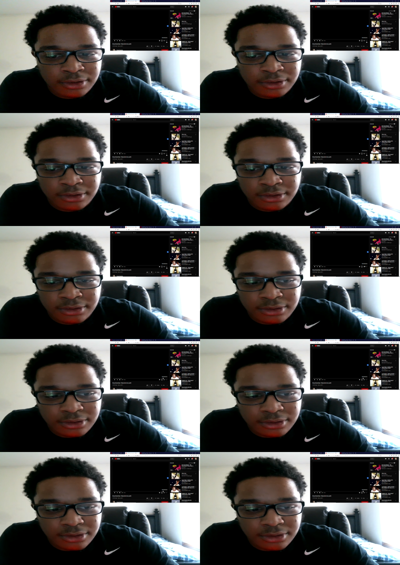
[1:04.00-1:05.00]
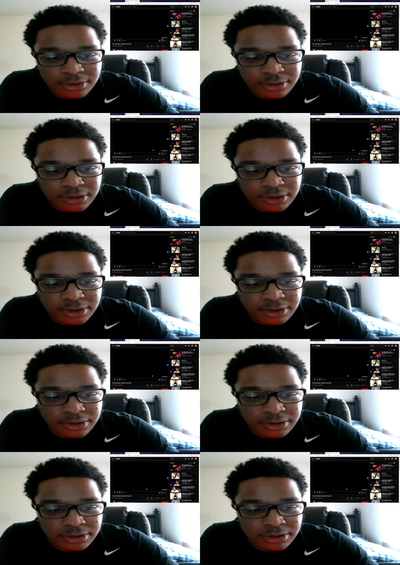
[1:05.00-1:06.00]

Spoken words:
(silence)